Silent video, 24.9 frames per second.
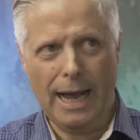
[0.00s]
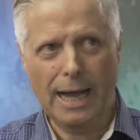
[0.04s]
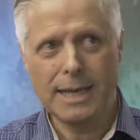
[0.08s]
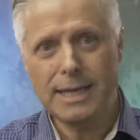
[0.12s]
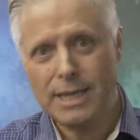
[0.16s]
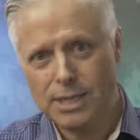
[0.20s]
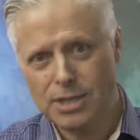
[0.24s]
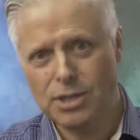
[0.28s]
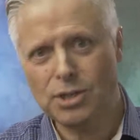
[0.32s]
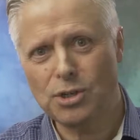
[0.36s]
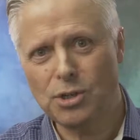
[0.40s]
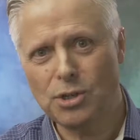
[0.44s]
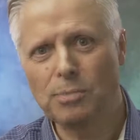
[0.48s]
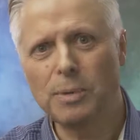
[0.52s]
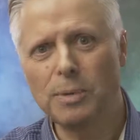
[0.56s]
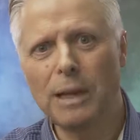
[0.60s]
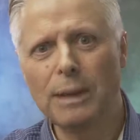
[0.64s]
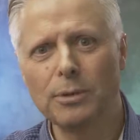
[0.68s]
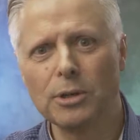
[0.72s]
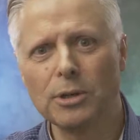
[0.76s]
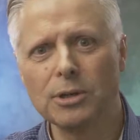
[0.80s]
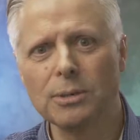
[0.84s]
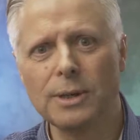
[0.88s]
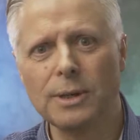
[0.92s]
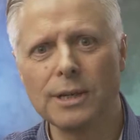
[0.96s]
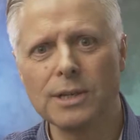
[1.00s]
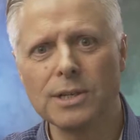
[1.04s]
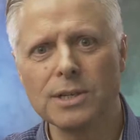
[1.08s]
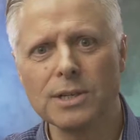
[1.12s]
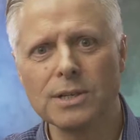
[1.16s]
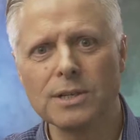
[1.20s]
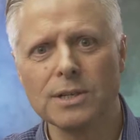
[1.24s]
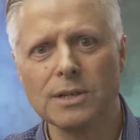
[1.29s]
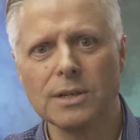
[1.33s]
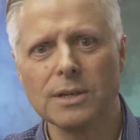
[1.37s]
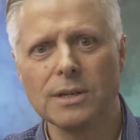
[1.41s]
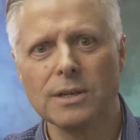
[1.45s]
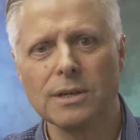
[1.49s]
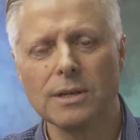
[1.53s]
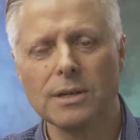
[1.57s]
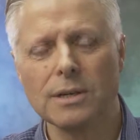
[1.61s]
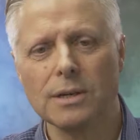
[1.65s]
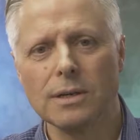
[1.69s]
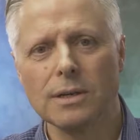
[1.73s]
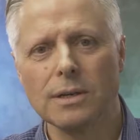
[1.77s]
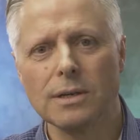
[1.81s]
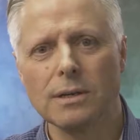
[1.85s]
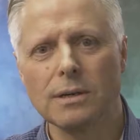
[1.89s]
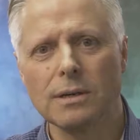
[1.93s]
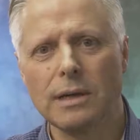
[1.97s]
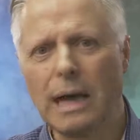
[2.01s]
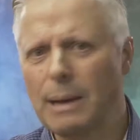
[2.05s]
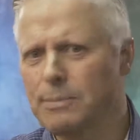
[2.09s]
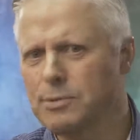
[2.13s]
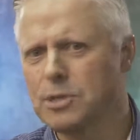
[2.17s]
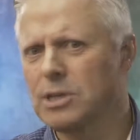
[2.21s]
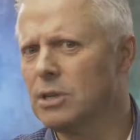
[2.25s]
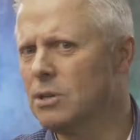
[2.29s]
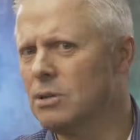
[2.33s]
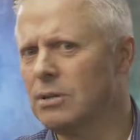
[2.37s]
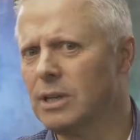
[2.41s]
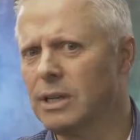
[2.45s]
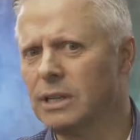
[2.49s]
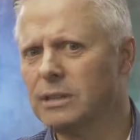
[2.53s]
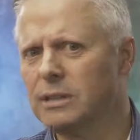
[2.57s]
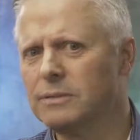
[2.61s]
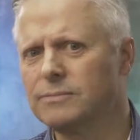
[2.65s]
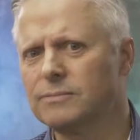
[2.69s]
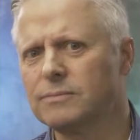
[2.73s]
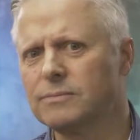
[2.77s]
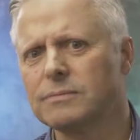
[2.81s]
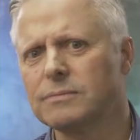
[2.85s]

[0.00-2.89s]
And yes, I do blame it on the marketers. Absolutely.